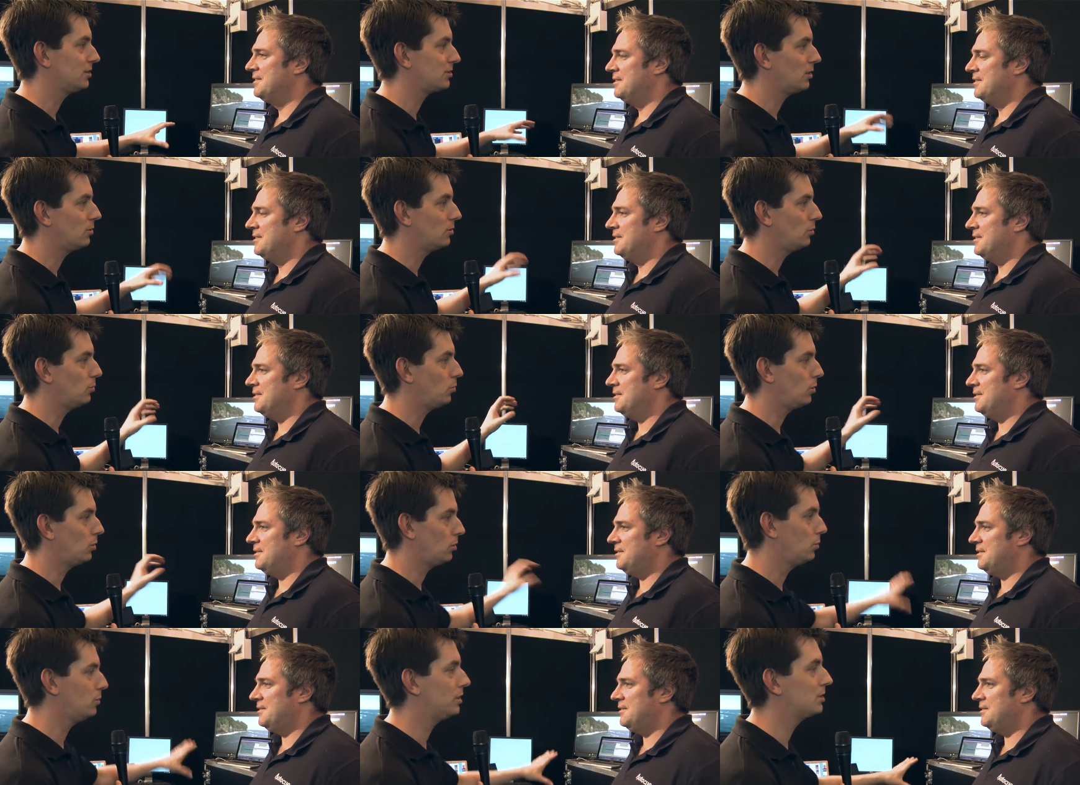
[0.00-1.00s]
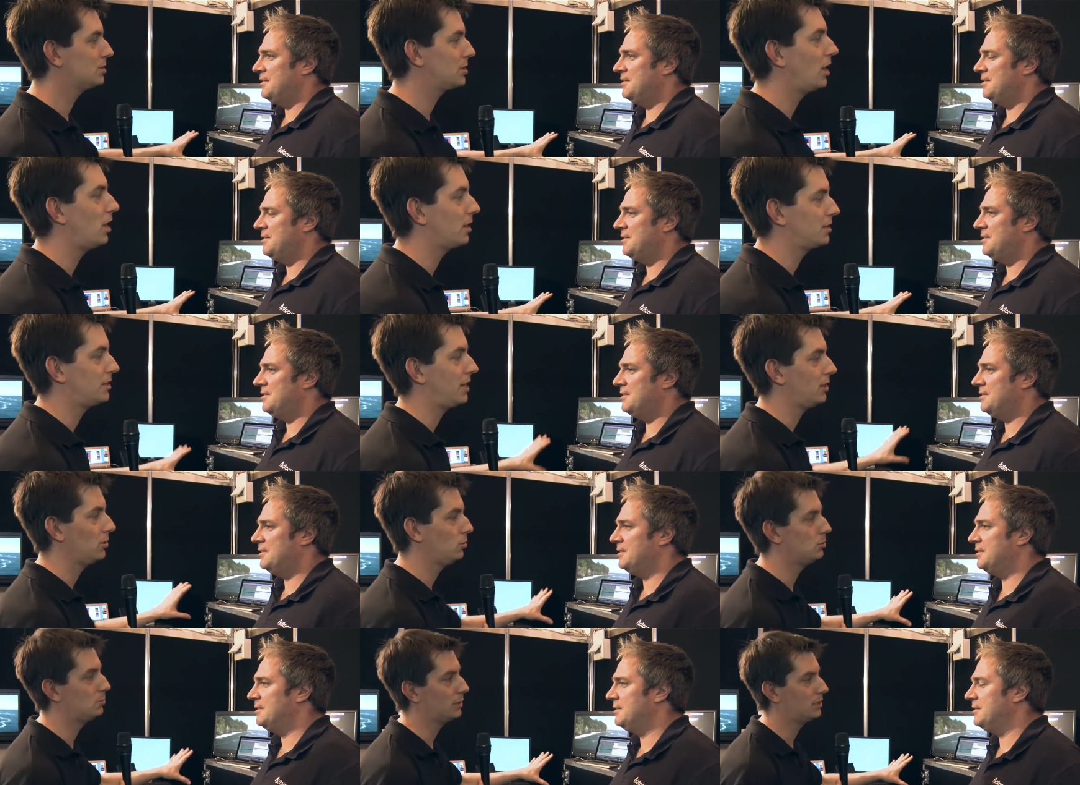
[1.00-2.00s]
Speaker 1: So, who are these targeted at? Who
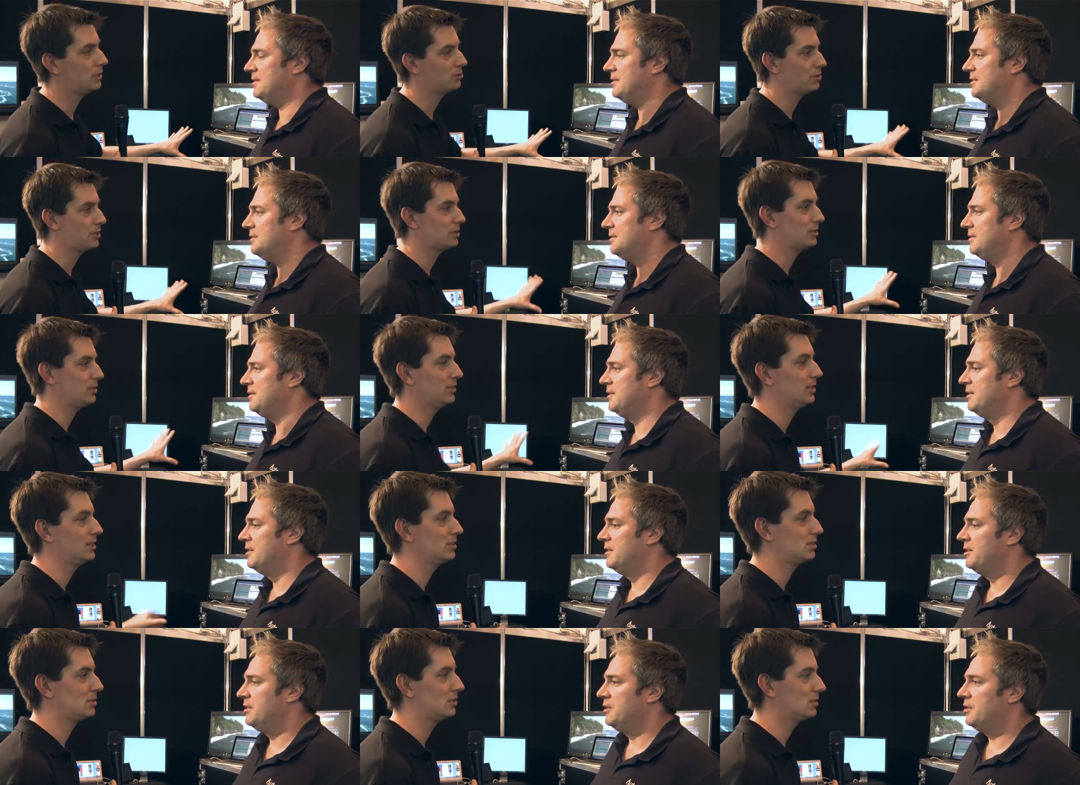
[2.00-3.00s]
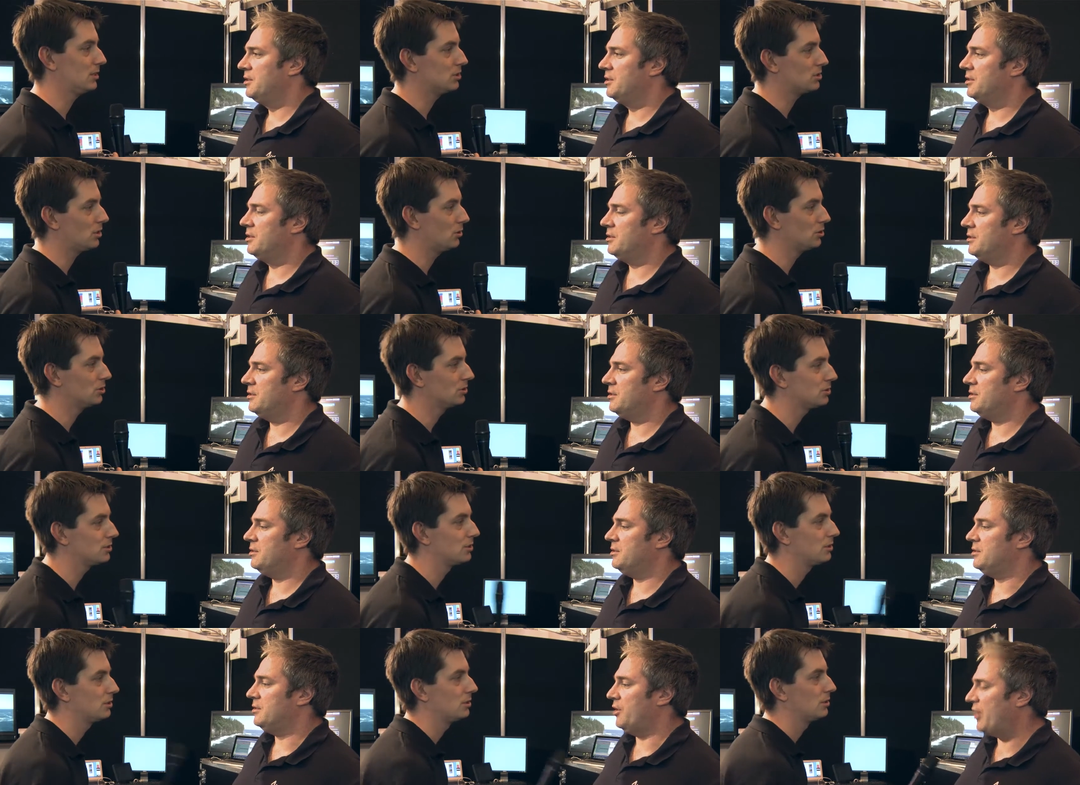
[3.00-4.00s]
would be interested in these these solutions?
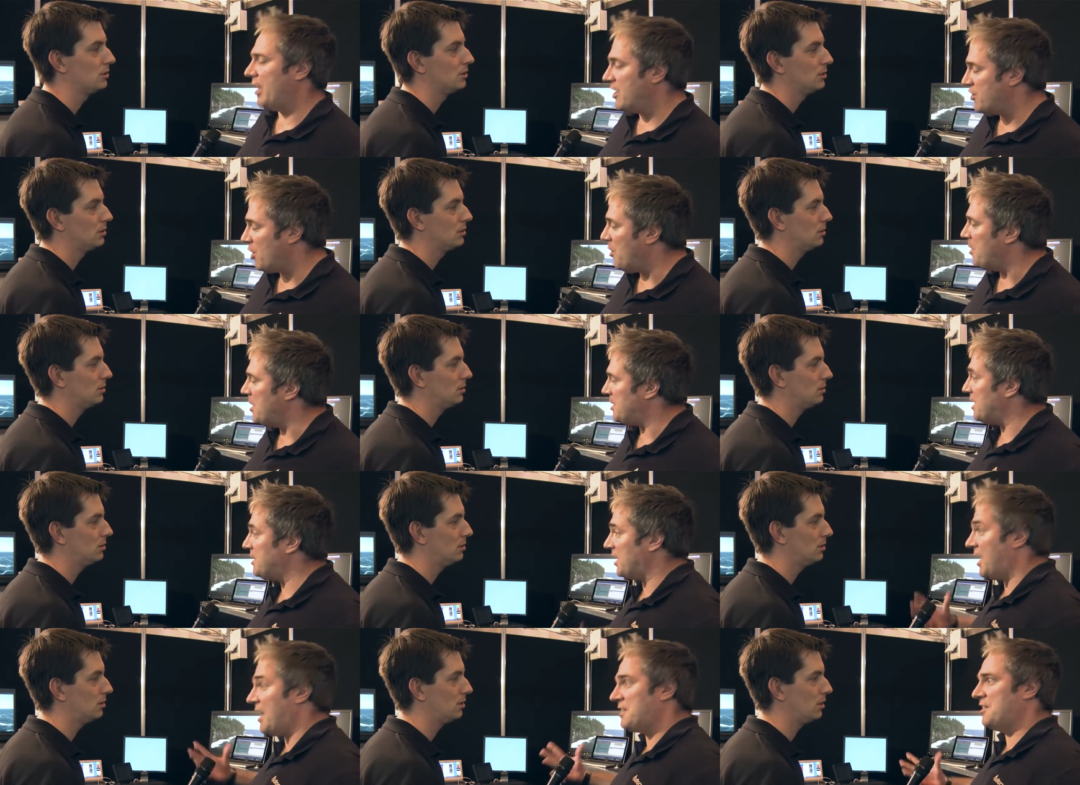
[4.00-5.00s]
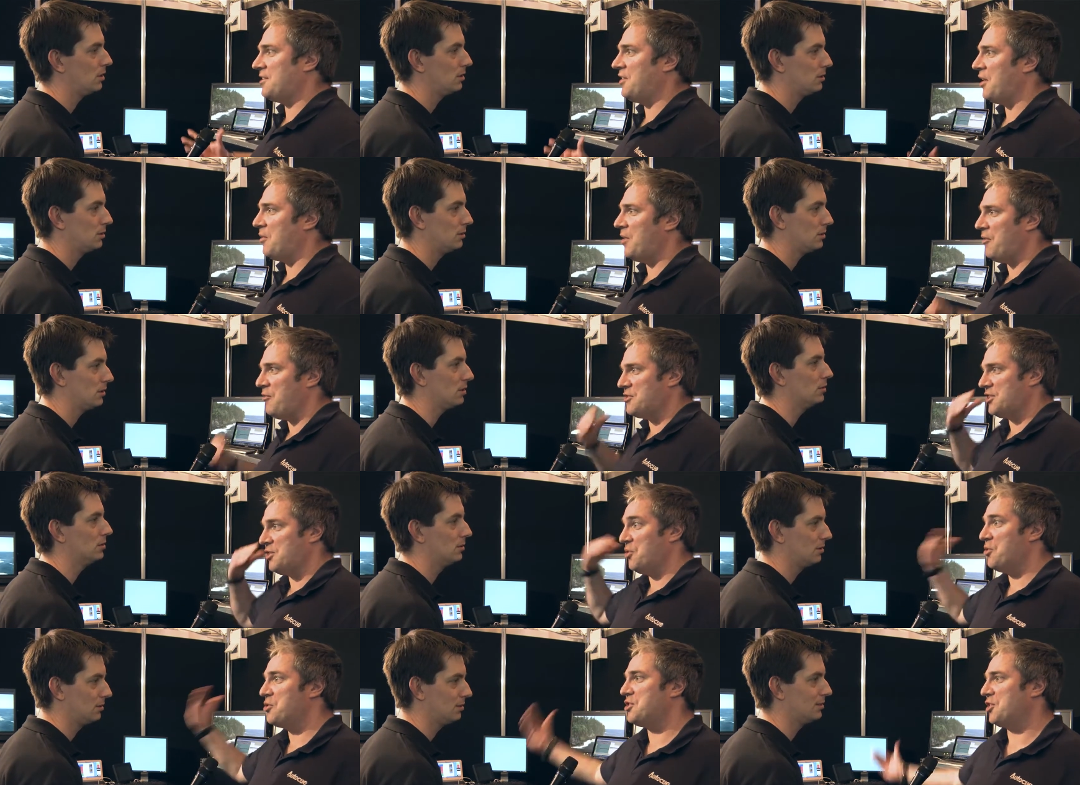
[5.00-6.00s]
Speaker 2: Okay, so it's, it's a classic thing. When everyone says you
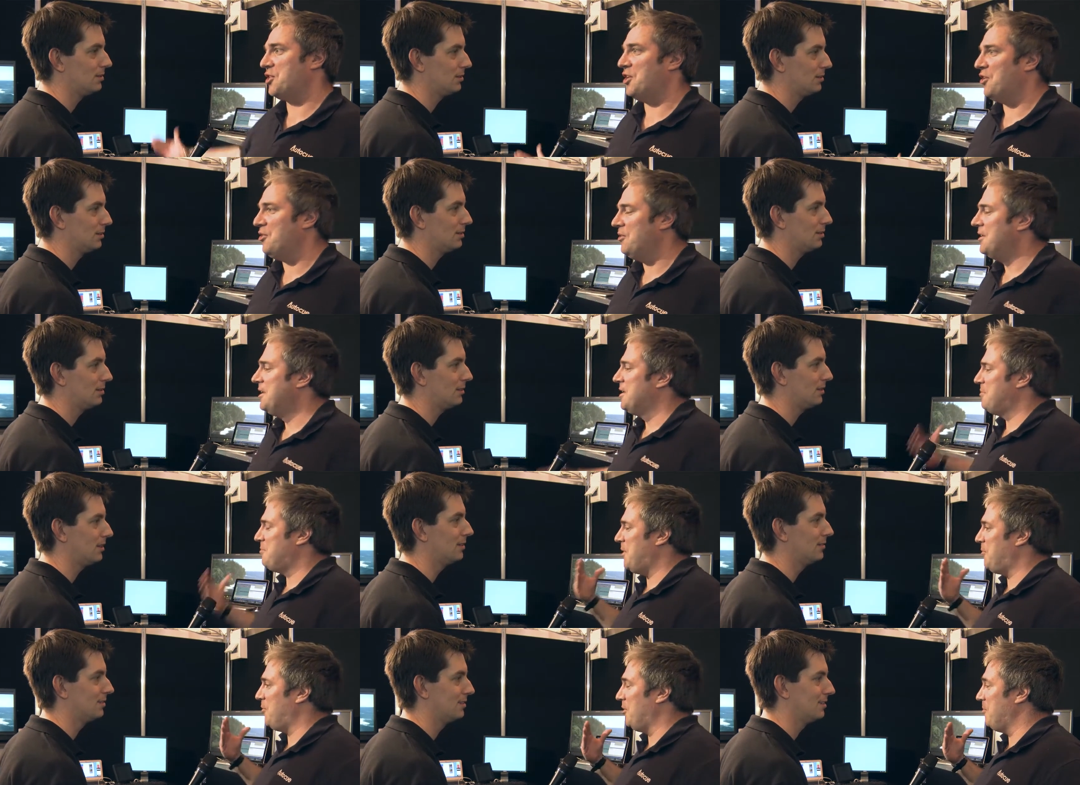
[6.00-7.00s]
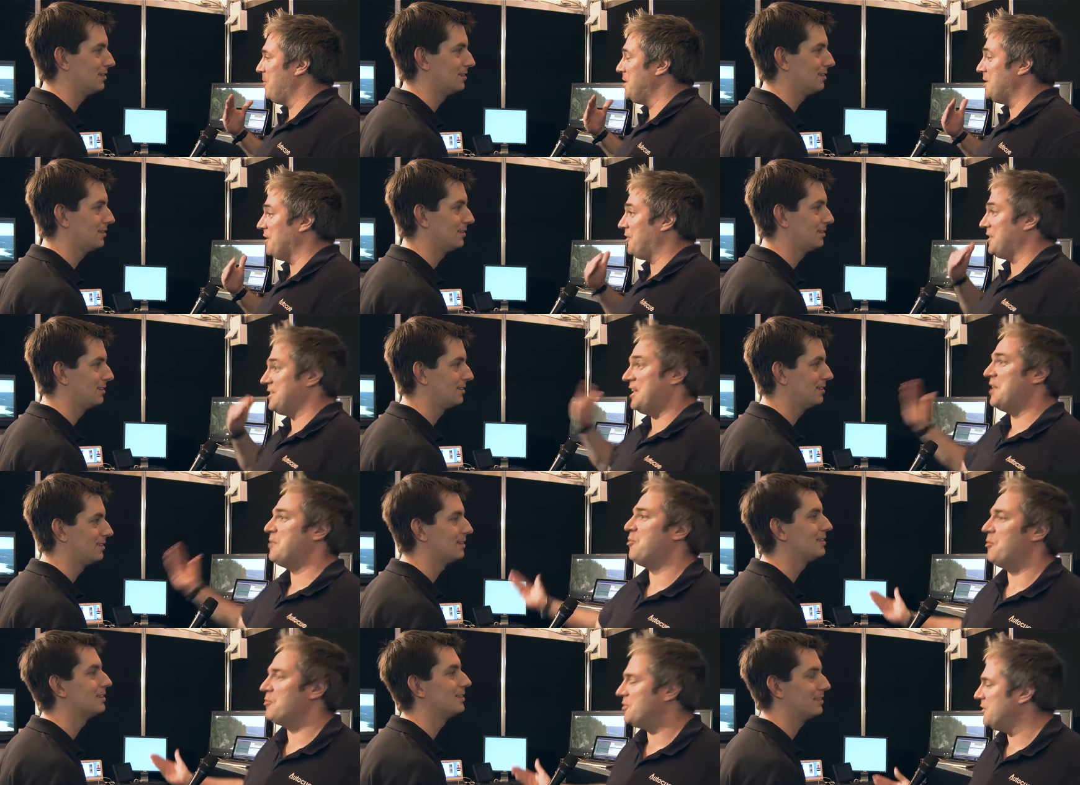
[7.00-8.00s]
Autocue, yeah. people immediately think
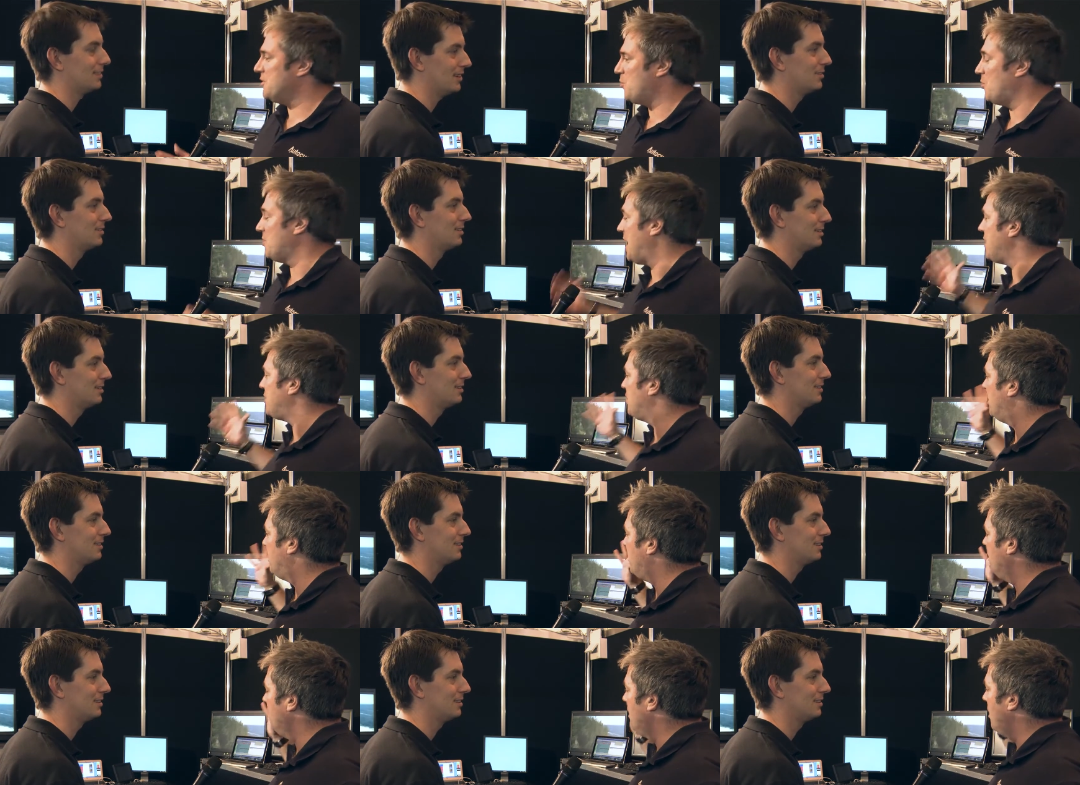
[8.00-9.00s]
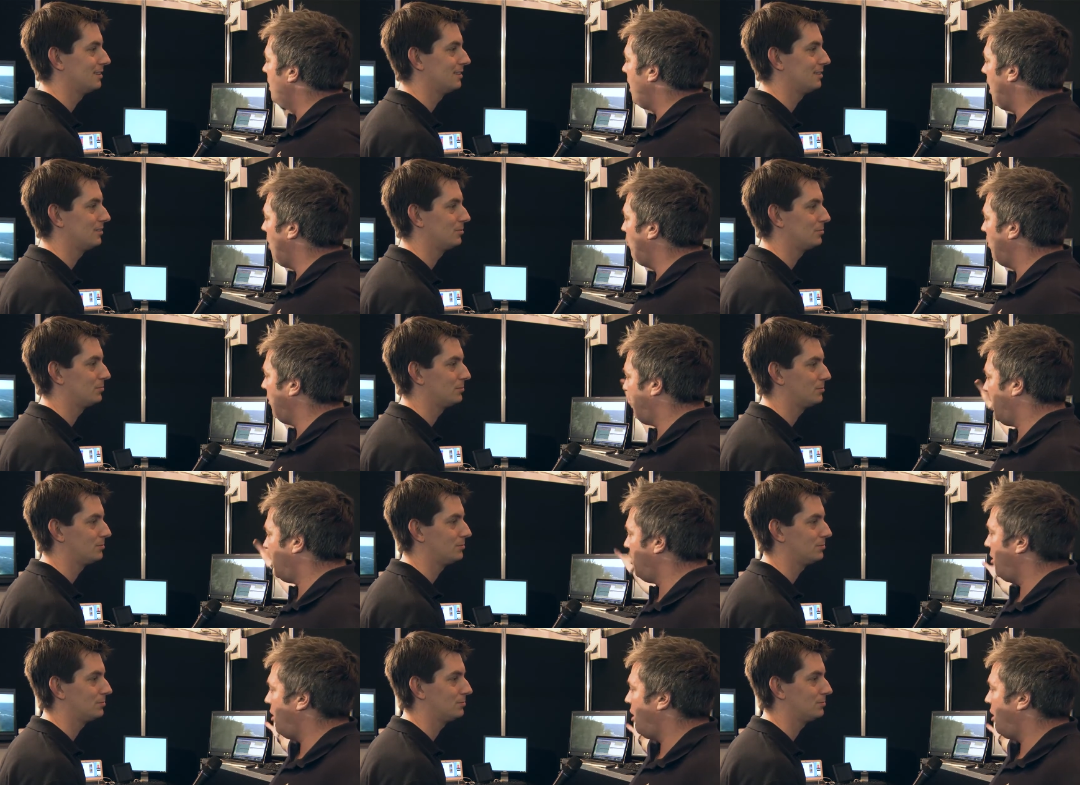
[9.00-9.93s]
teleprompters. Yeah. Whereas actually, um, we've had a,